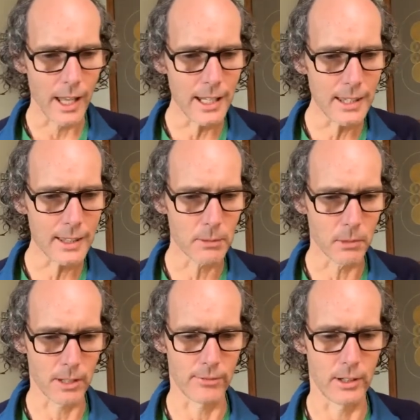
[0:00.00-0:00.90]
Anything,
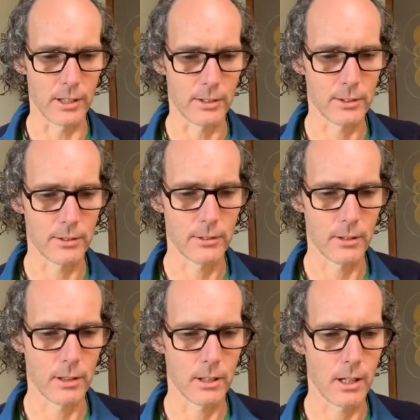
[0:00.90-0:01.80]
my friends?
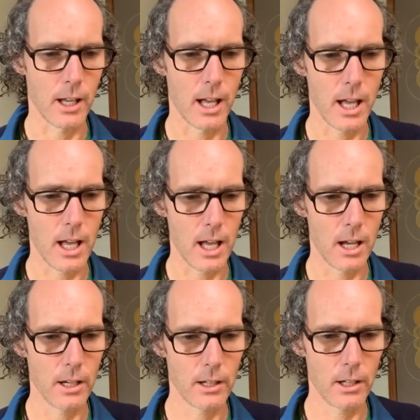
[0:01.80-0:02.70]

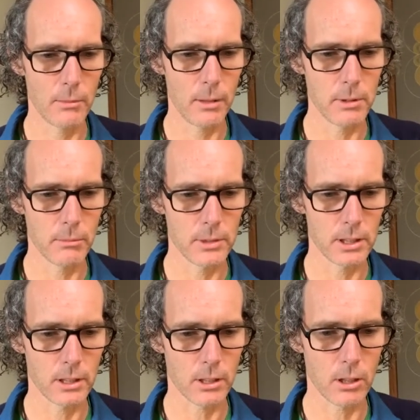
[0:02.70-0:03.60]
I don't know, maybe I'm
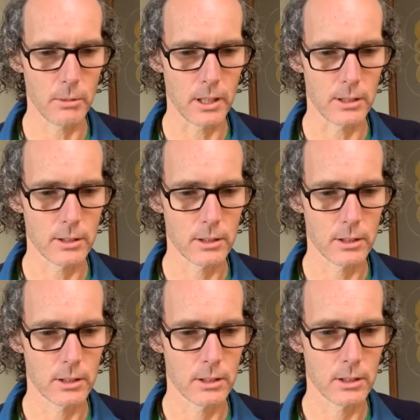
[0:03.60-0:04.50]
missing the comments.
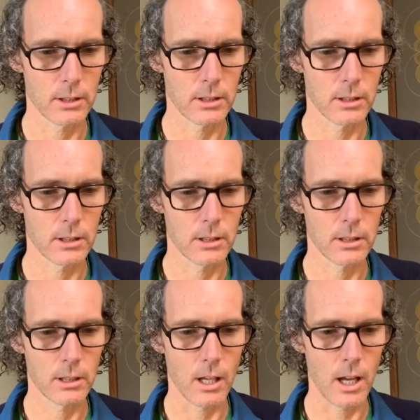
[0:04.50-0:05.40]

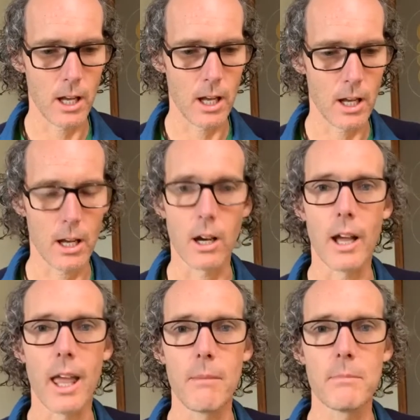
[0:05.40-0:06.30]

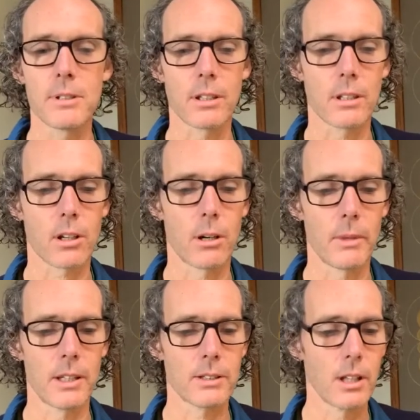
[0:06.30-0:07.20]
I am missing the
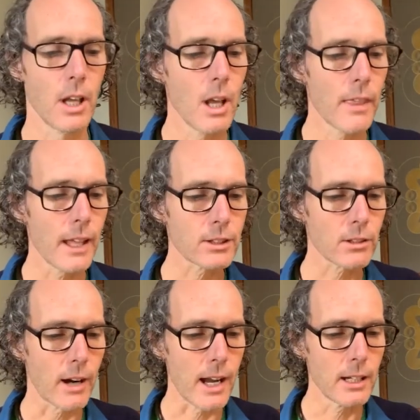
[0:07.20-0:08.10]
comments. That's
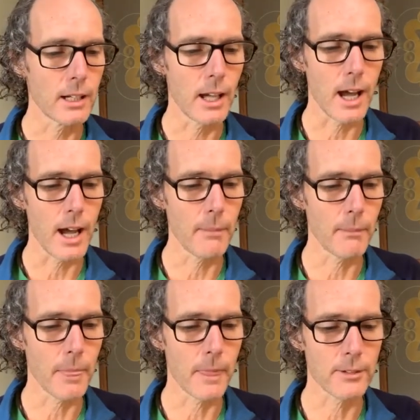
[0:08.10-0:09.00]
great.
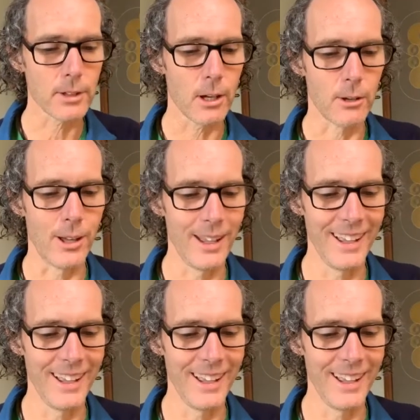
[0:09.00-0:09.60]
So